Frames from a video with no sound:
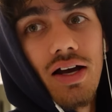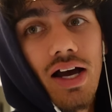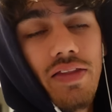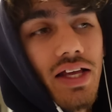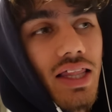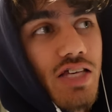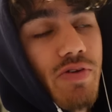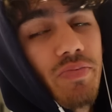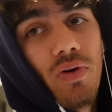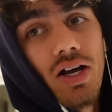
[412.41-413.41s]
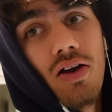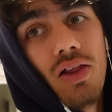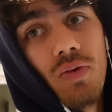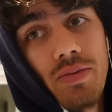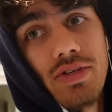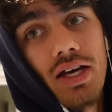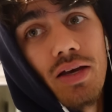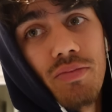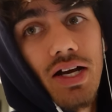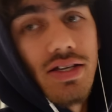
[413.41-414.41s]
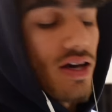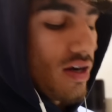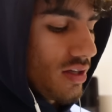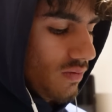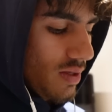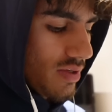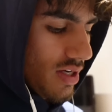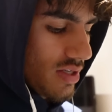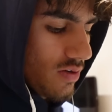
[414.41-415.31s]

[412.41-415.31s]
I think less people go to the website, but I saw it on the website.